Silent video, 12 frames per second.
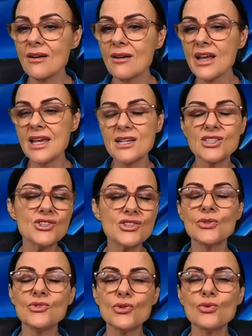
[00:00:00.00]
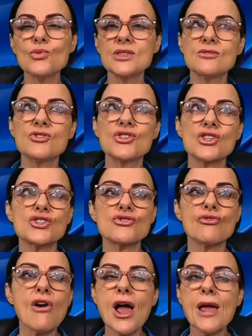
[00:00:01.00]
I guess you would
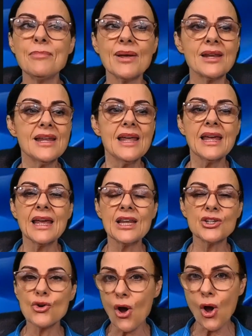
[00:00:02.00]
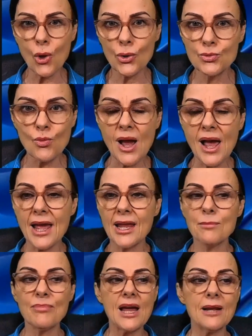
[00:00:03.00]
describe it in your own
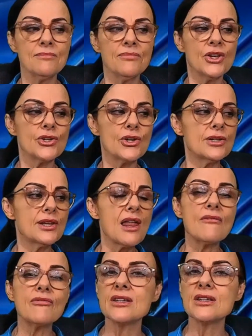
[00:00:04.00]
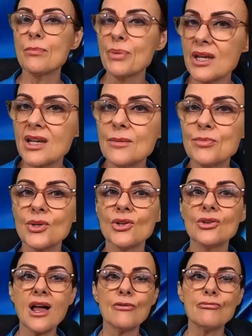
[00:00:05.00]
way, but you know, loving the
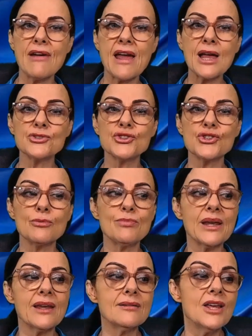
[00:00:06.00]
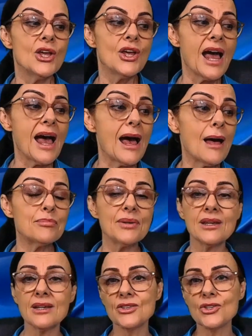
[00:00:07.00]
people around you, being
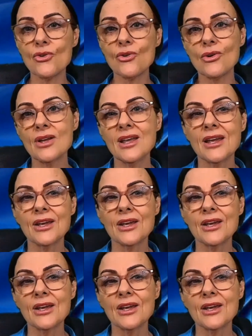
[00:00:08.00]
happy in your